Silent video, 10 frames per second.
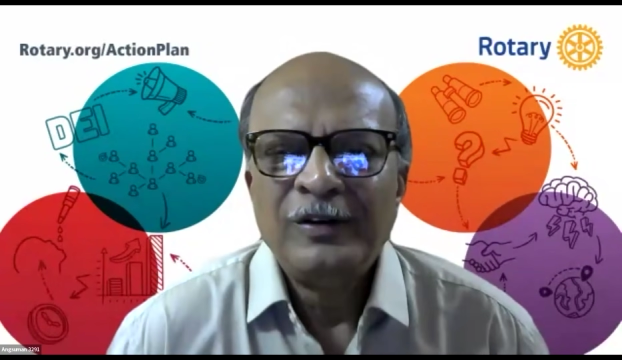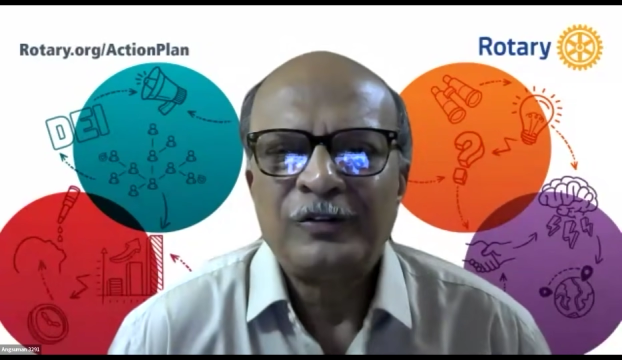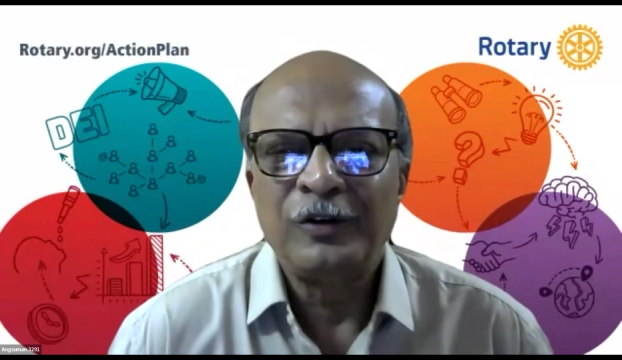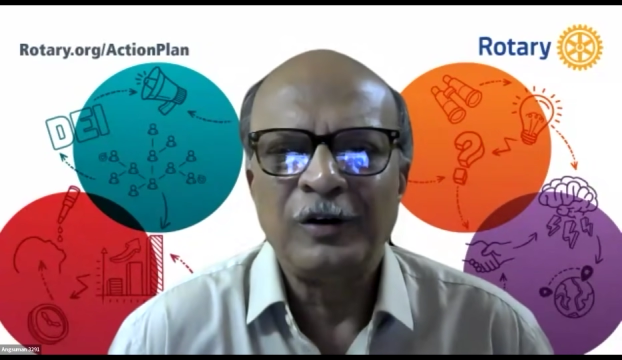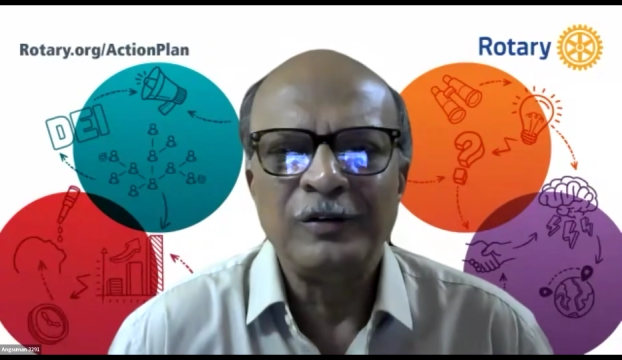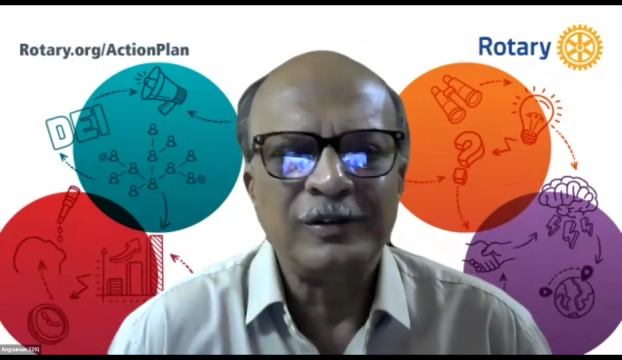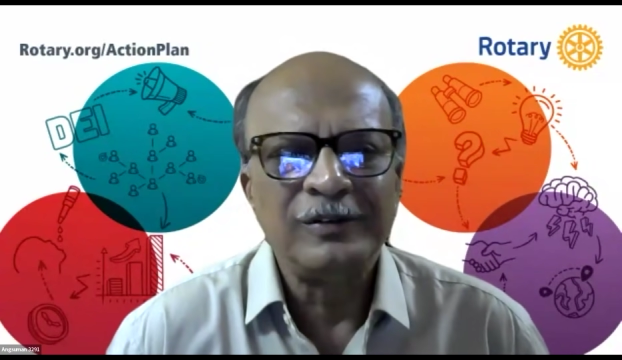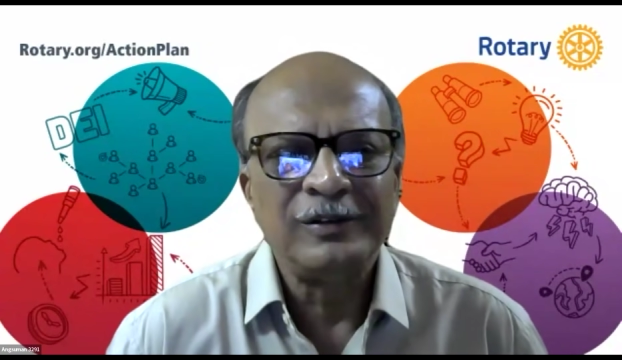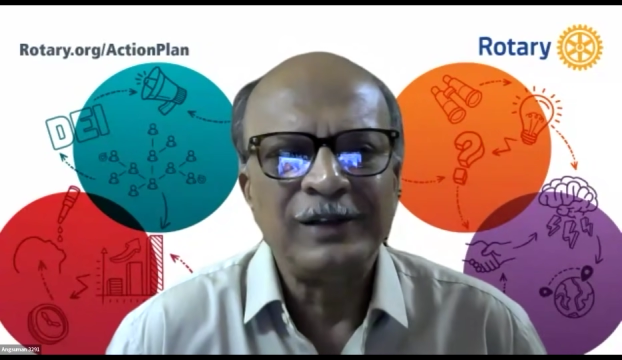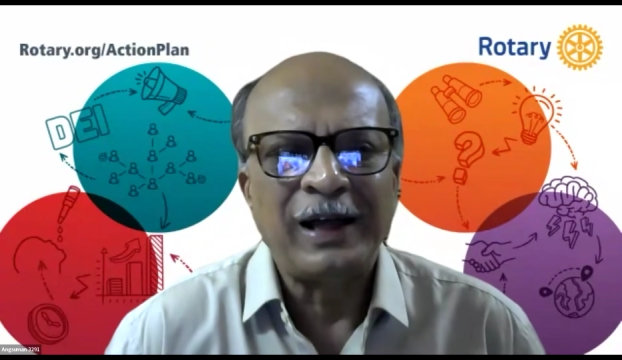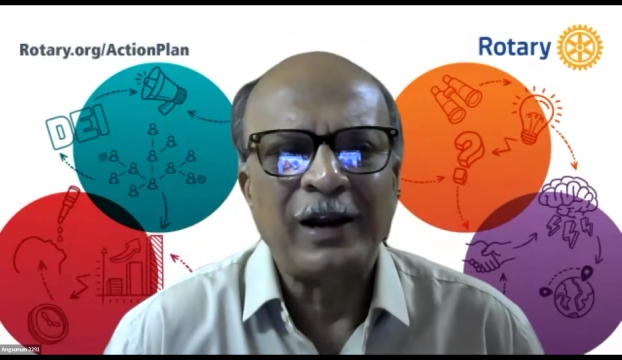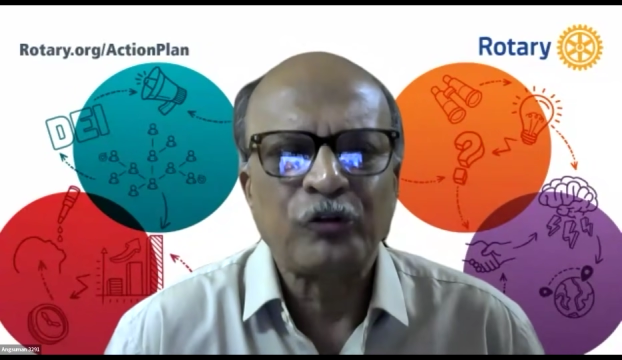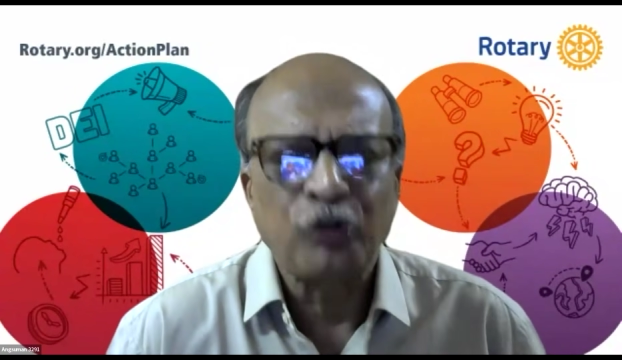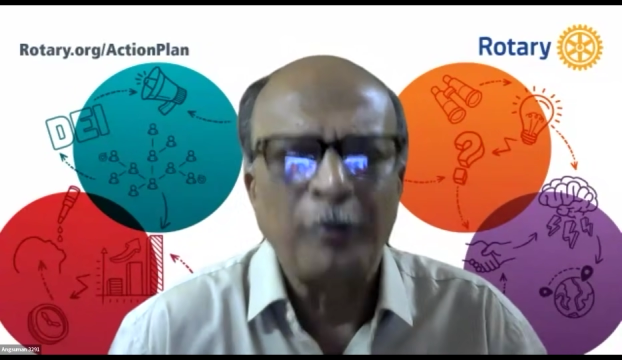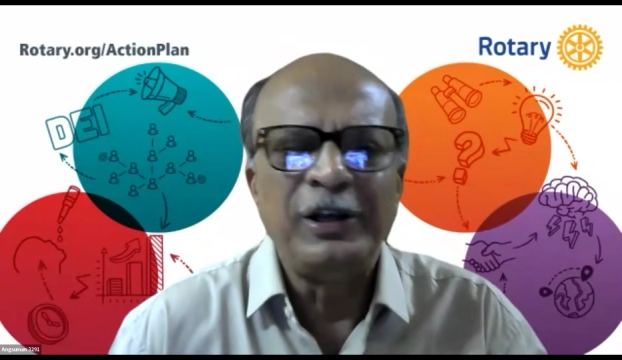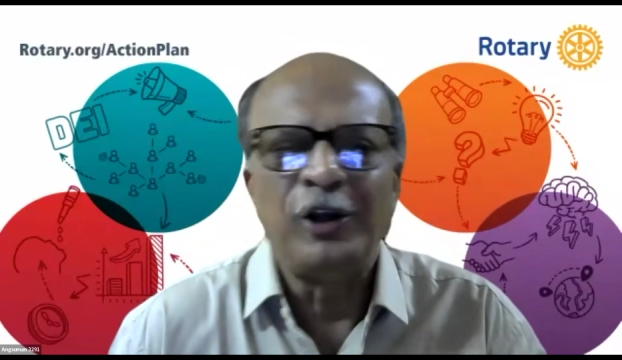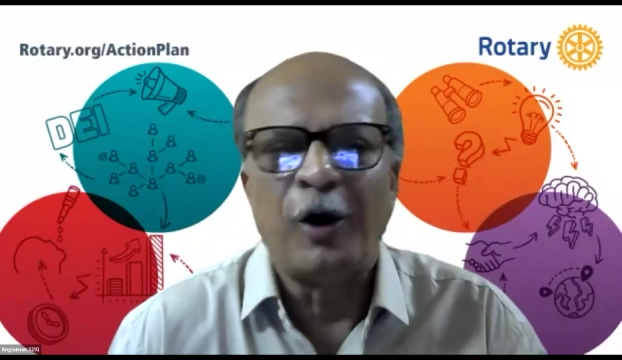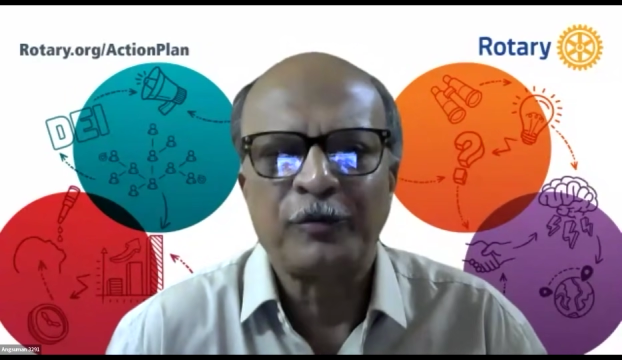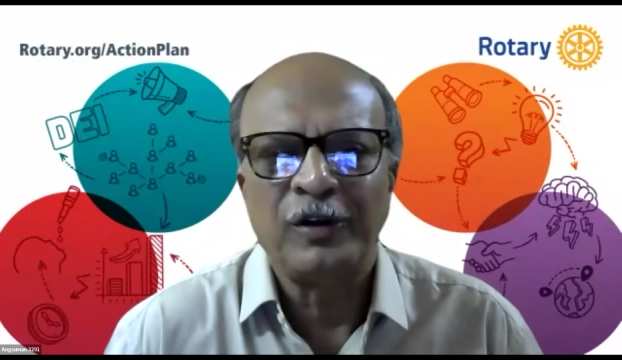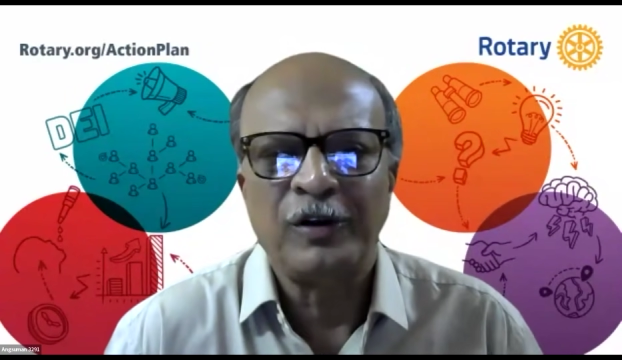So there are so many
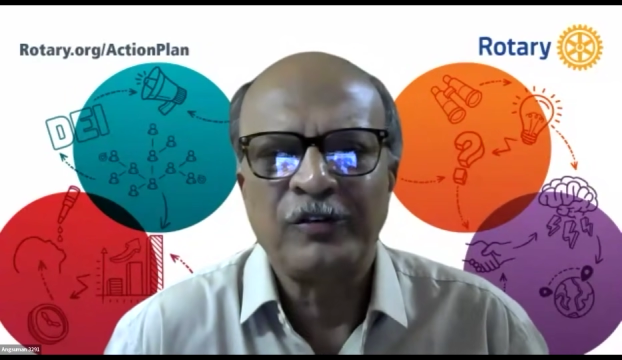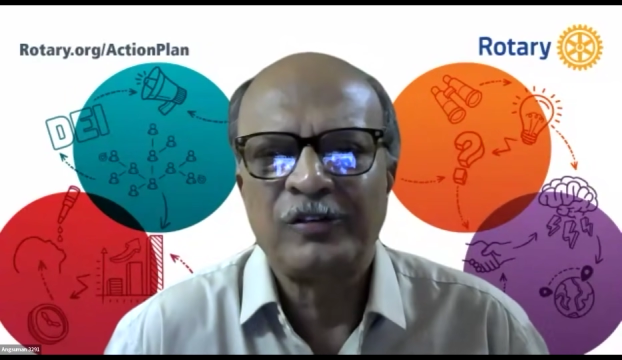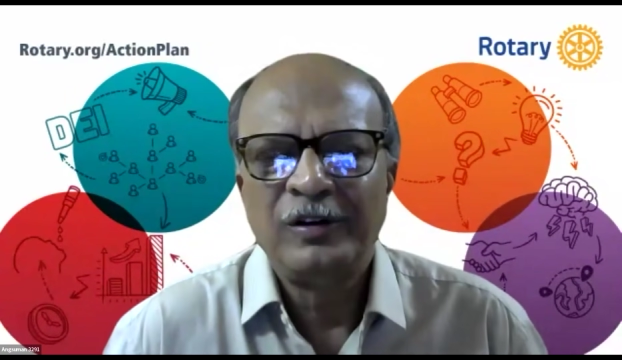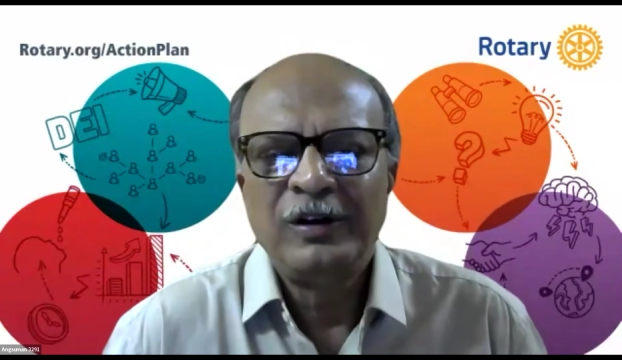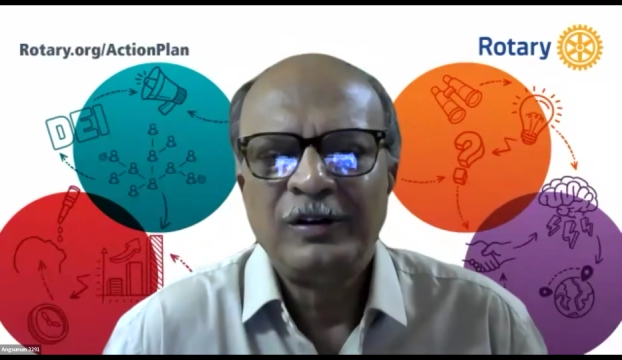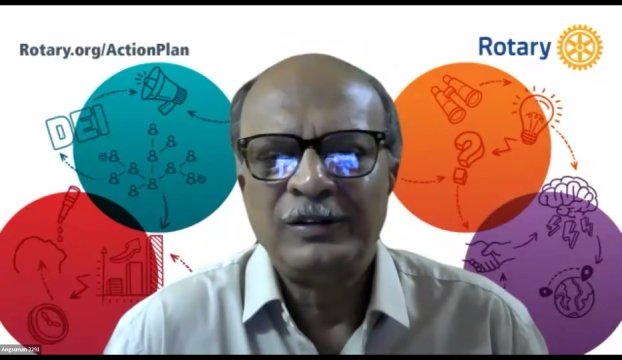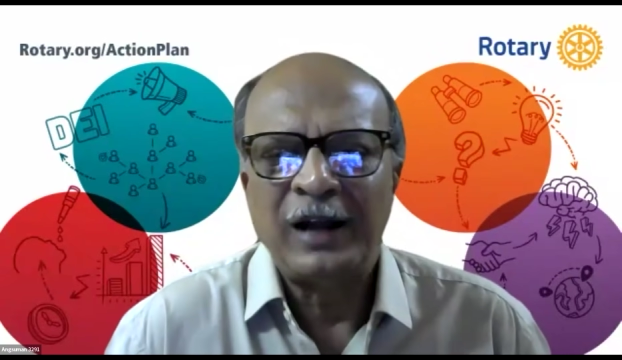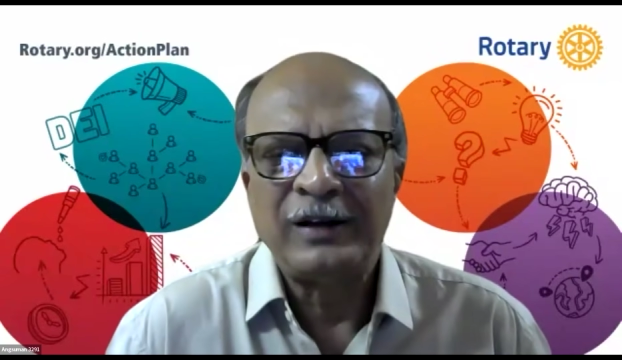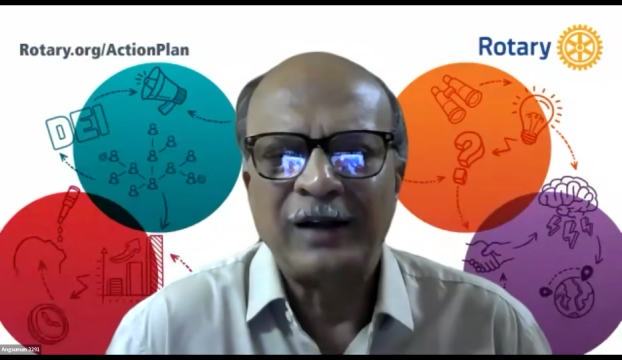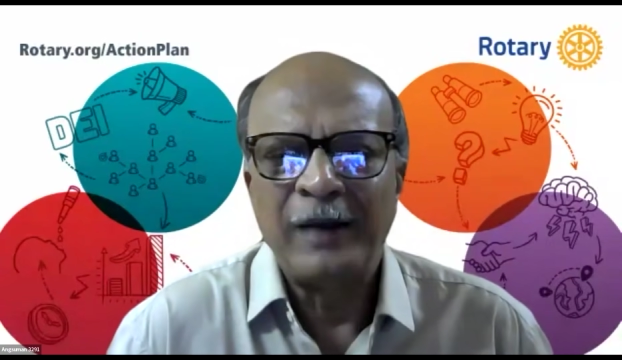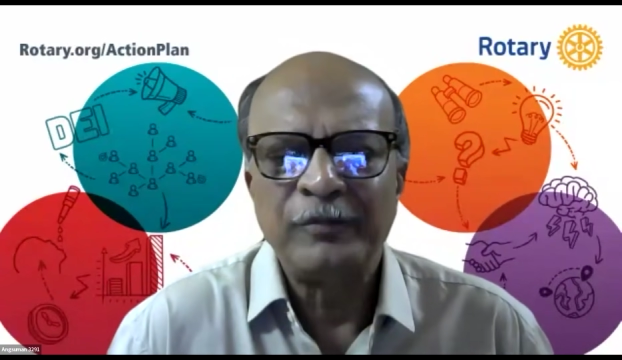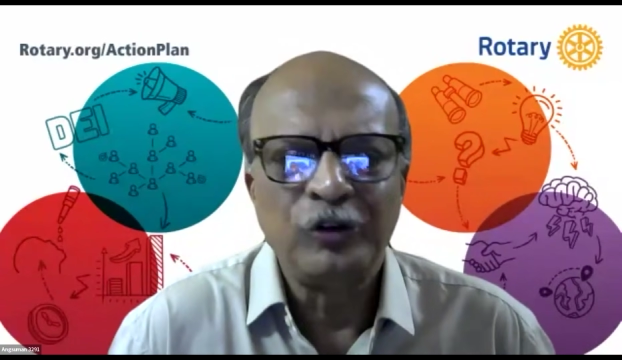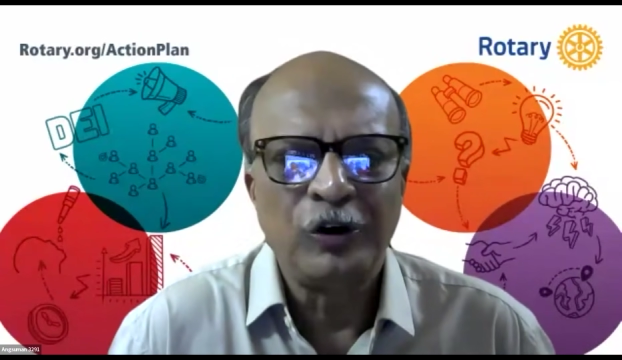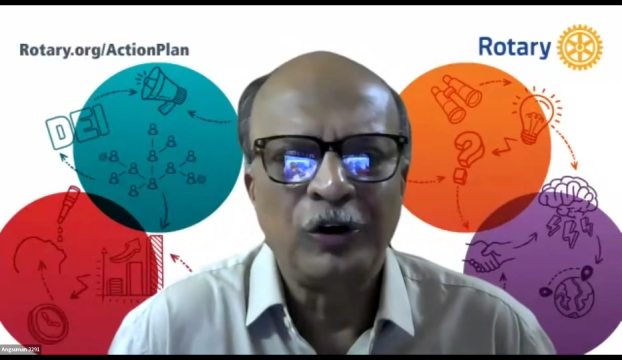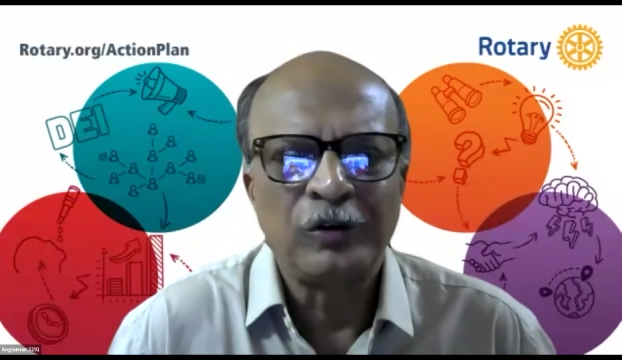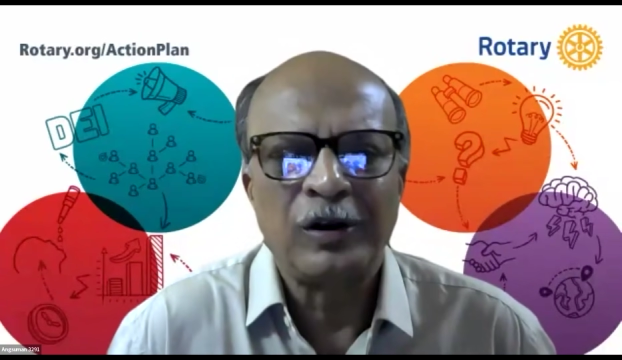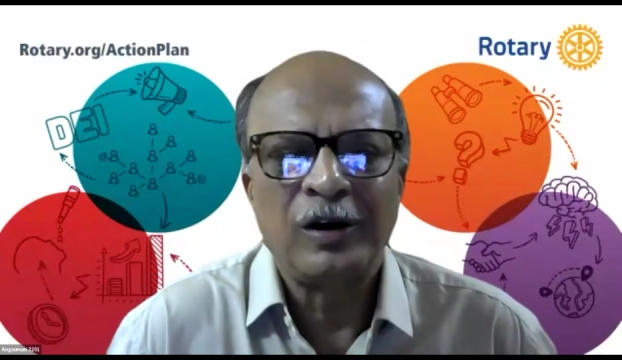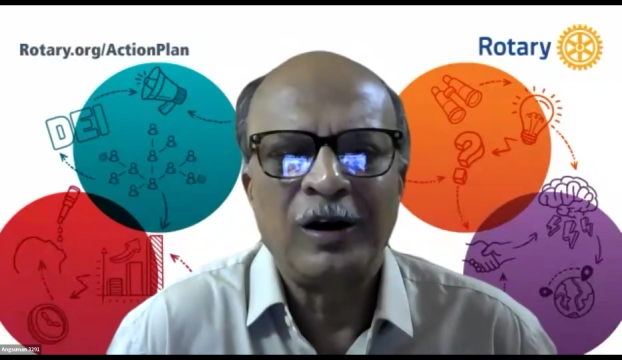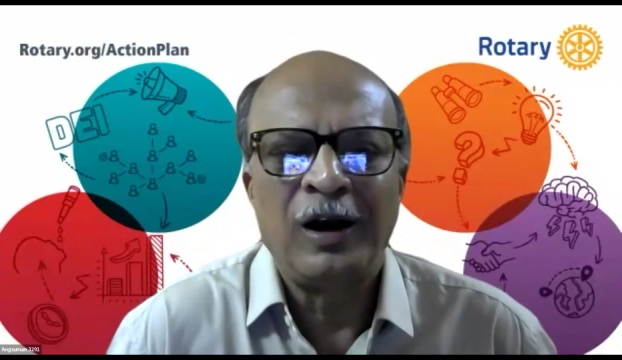options that I'm sure